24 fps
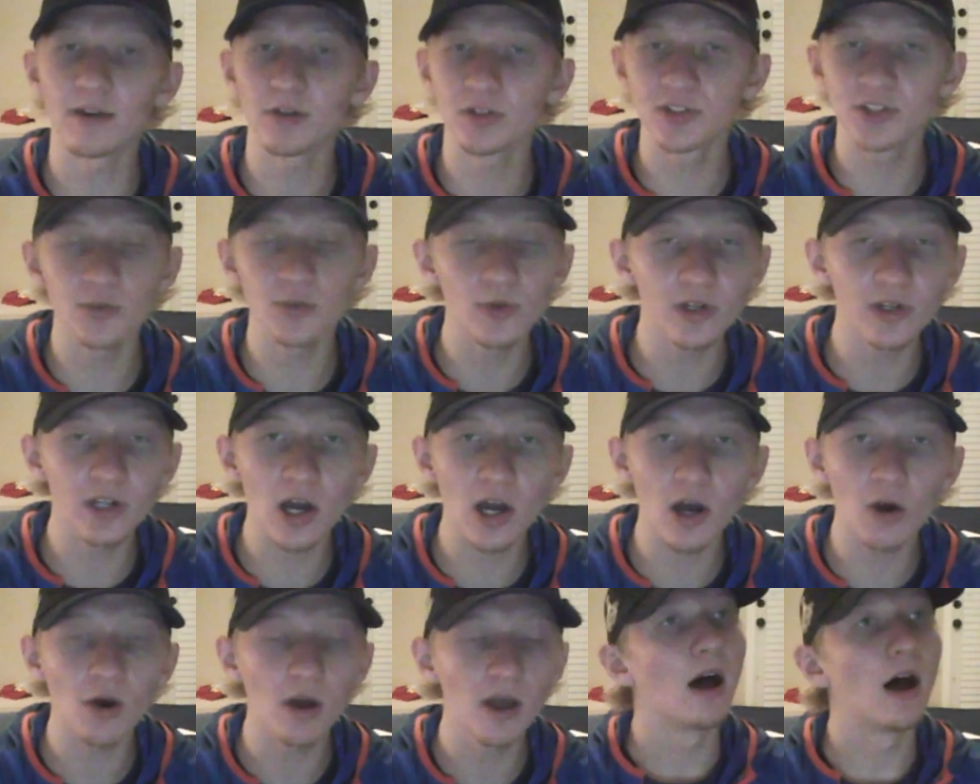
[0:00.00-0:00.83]
or two
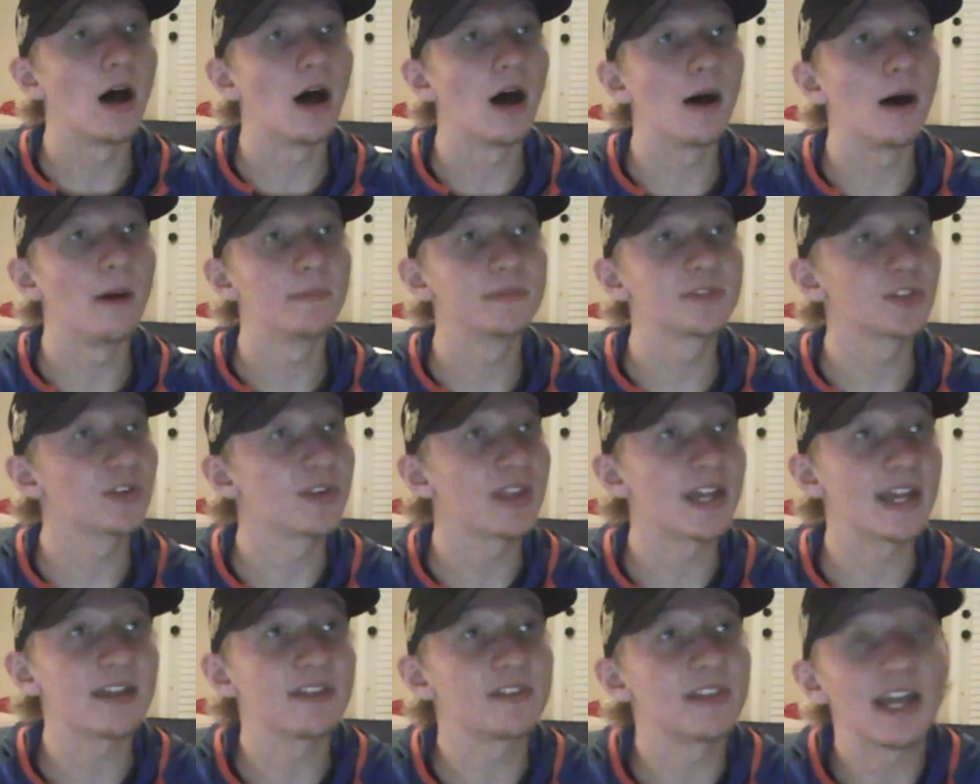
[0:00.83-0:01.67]
ago. So
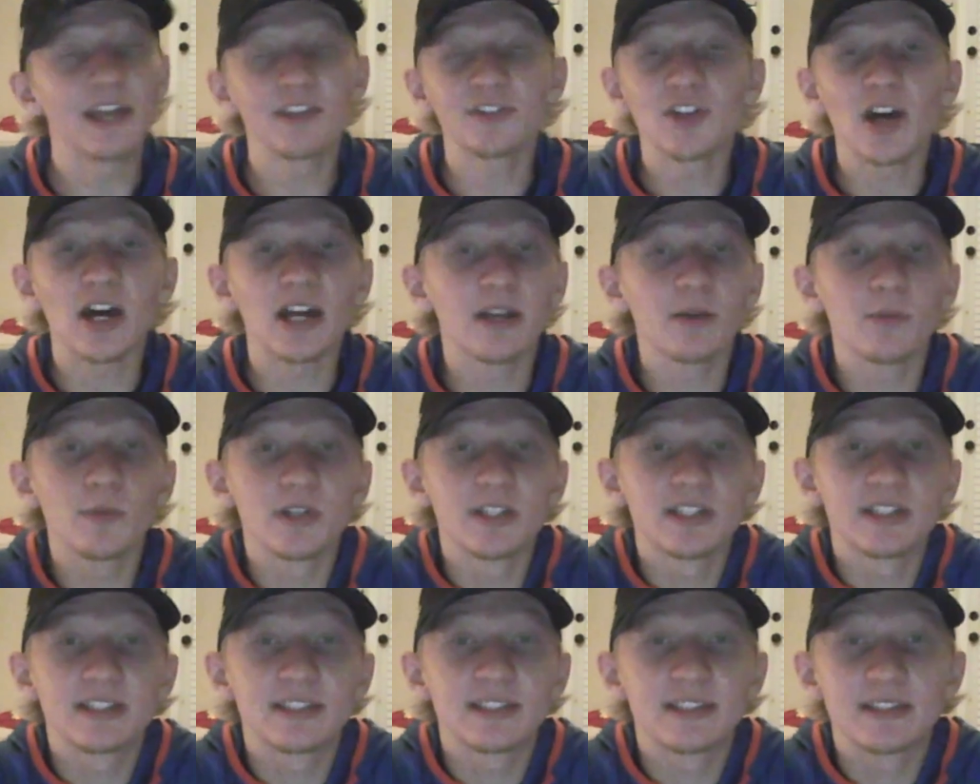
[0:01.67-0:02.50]
they thought it
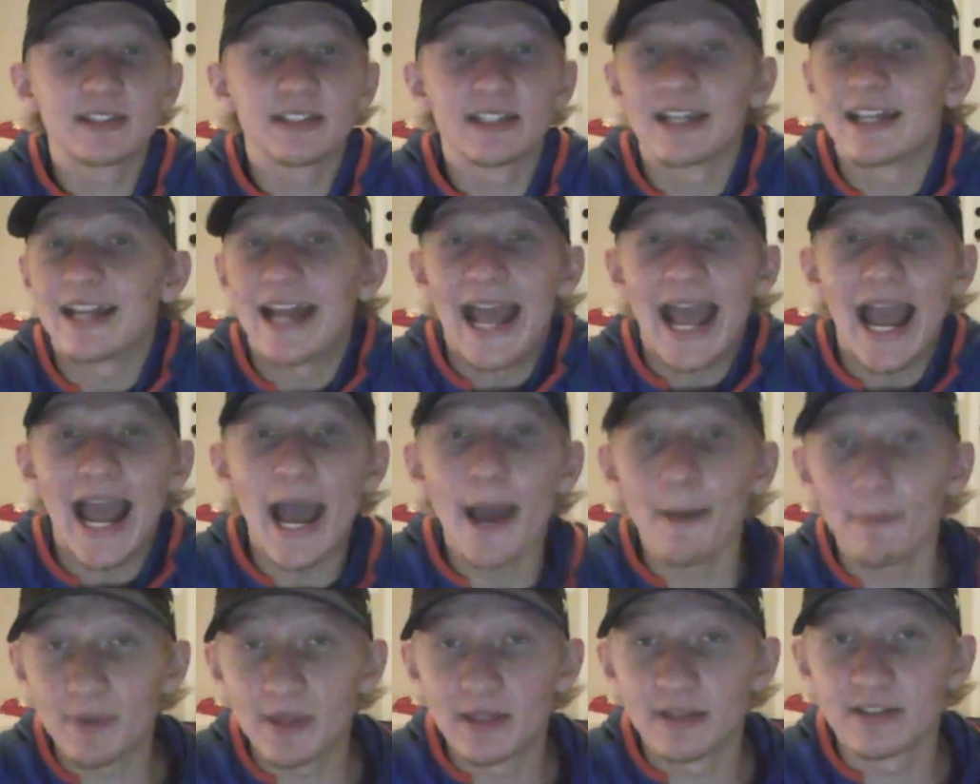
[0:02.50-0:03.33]
was gonna
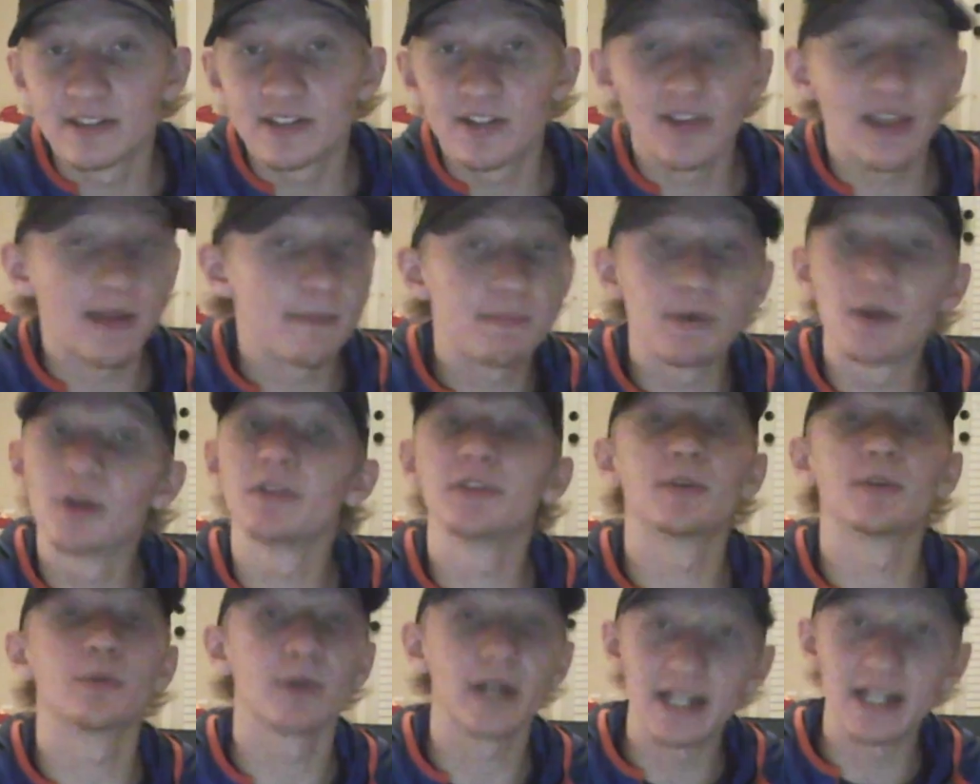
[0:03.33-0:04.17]
happen, so they built
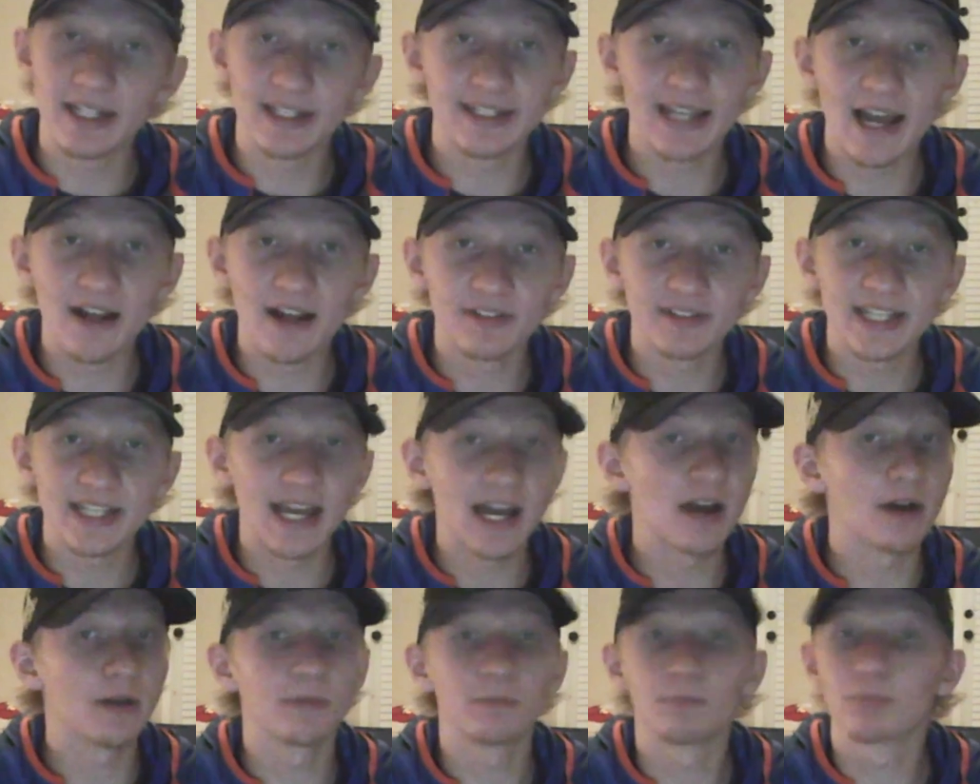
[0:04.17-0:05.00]
an arena
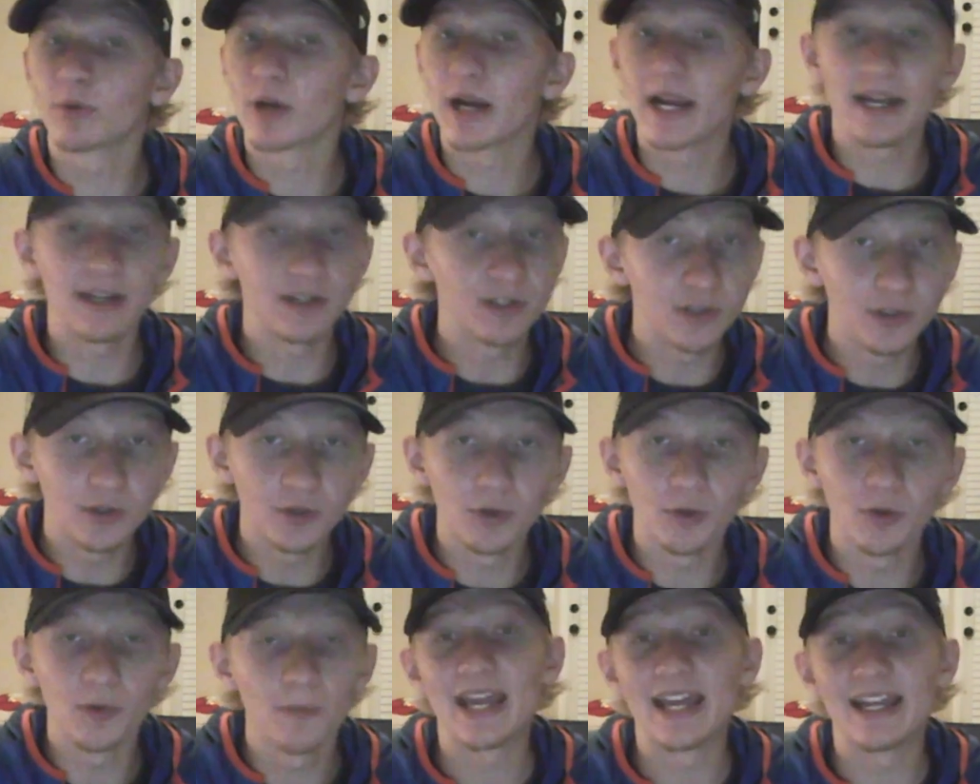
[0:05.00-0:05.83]
downtown brand
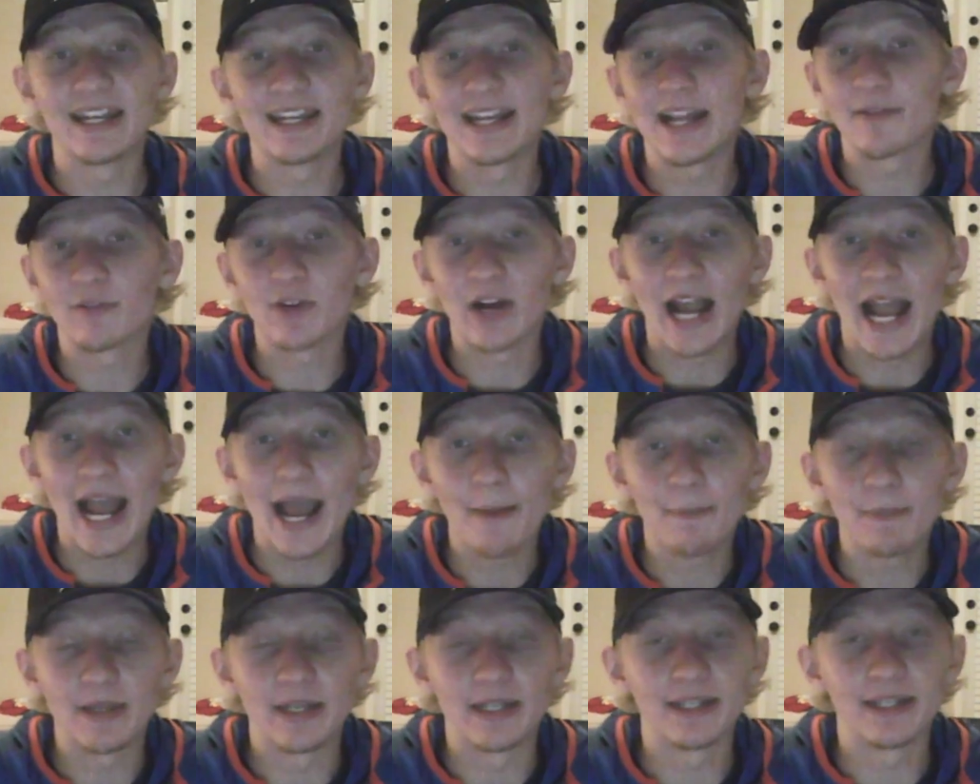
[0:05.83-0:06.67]
new, and it never
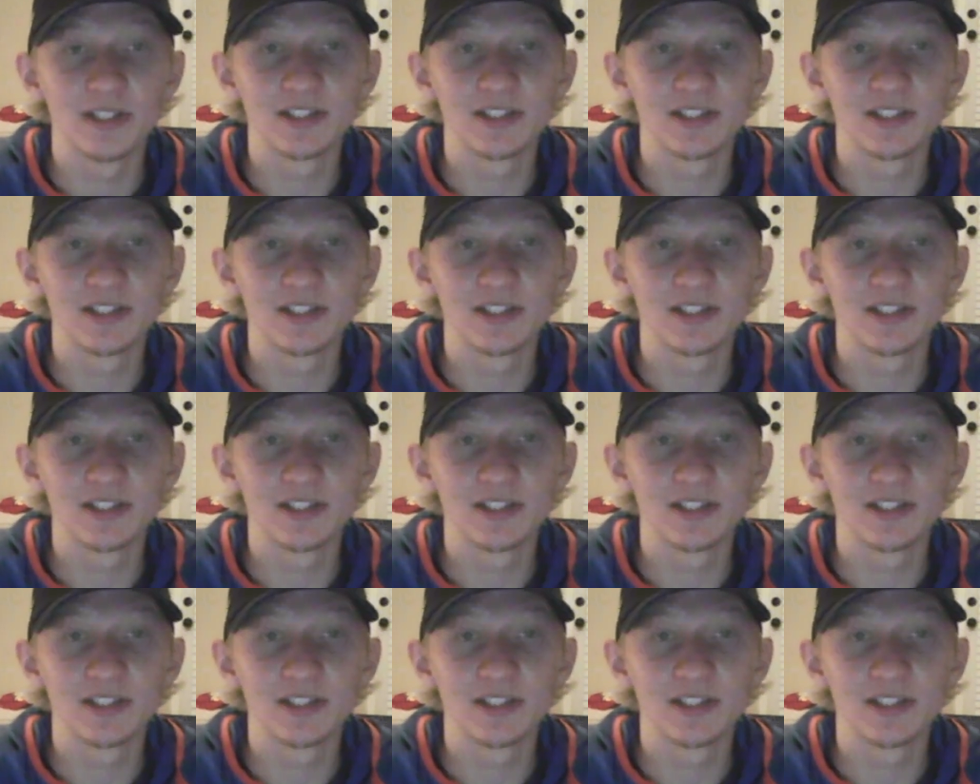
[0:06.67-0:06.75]
happened.